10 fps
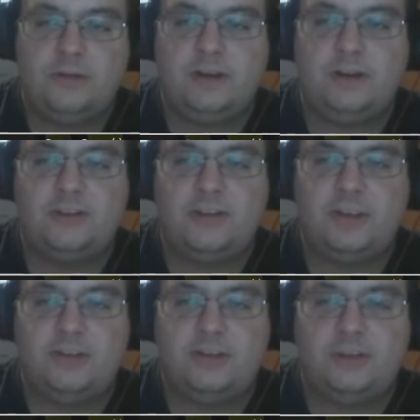1
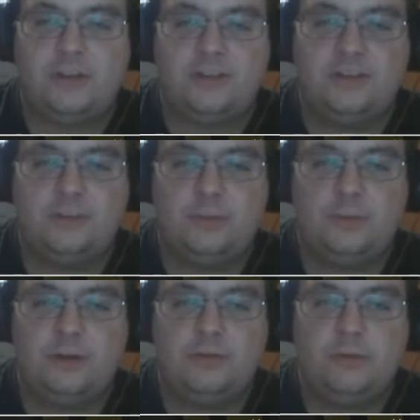difficult save and the rest
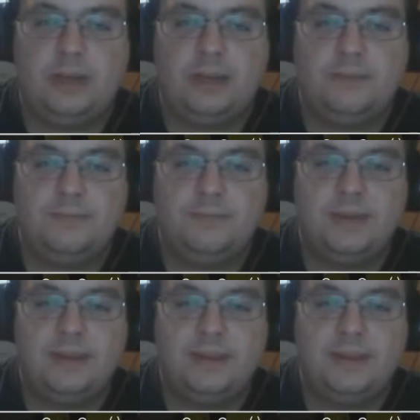is pretty free.